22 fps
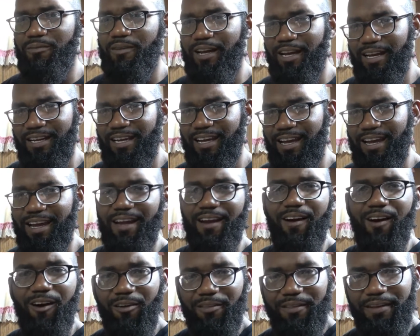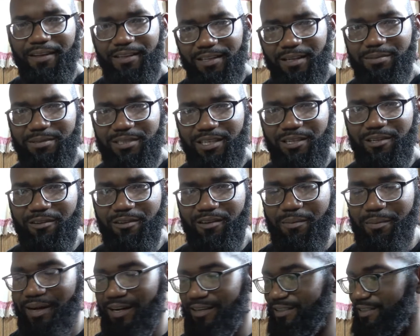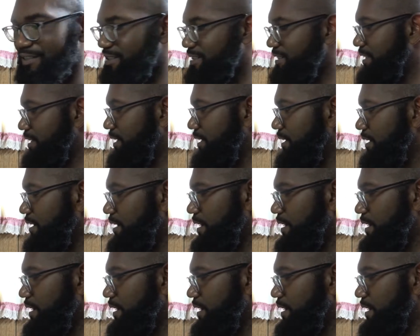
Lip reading: aka all the clips that you're about to see,